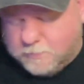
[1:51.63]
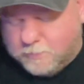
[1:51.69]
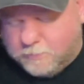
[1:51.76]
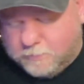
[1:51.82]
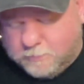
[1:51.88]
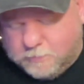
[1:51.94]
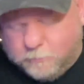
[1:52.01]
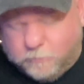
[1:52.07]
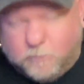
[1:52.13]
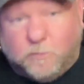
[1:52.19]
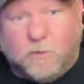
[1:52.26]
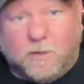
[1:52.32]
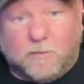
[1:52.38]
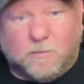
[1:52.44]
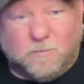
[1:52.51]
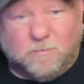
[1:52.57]
and it comes with
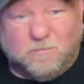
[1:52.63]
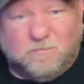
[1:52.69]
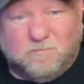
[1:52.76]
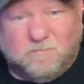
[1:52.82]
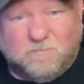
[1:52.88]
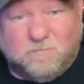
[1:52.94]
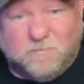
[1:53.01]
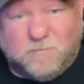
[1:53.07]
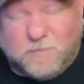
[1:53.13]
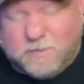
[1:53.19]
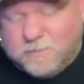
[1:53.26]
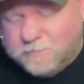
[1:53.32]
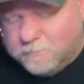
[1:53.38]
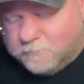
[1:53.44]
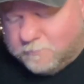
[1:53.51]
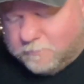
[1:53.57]
like some
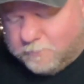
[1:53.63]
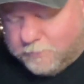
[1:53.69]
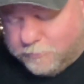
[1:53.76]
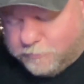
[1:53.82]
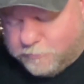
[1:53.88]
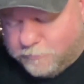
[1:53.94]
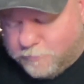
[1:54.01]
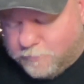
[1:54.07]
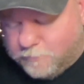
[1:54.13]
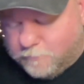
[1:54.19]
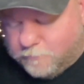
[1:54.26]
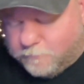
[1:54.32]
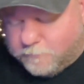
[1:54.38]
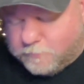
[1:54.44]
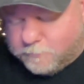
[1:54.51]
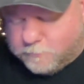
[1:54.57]
literature here
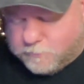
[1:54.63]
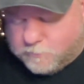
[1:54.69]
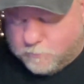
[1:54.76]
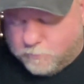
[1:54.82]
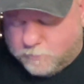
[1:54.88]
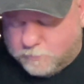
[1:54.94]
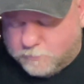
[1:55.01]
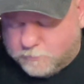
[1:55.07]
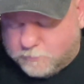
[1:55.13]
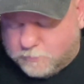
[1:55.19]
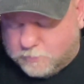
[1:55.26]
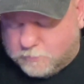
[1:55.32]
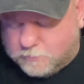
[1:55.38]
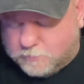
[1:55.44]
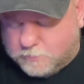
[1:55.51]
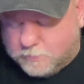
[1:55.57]
of some sort. Let's
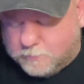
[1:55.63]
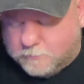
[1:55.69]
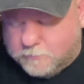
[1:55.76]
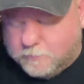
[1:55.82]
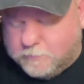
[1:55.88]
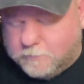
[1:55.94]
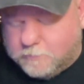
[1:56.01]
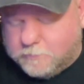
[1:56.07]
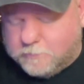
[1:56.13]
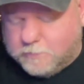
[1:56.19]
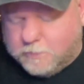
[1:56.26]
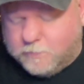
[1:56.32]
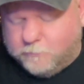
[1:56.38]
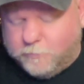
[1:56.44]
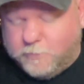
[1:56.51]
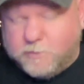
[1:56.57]
see, it's got
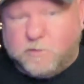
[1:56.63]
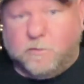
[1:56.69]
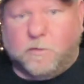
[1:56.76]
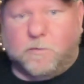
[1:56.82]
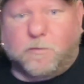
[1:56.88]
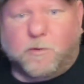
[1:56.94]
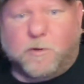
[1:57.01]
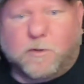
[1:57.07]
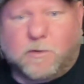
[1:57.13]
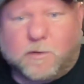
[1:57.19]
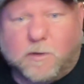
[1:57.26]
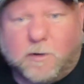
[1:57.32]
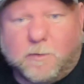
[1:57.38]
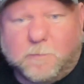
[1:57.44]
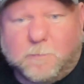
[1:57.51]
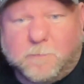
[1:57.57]
John Rich on the front
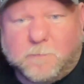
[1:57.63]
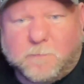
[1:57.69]
there,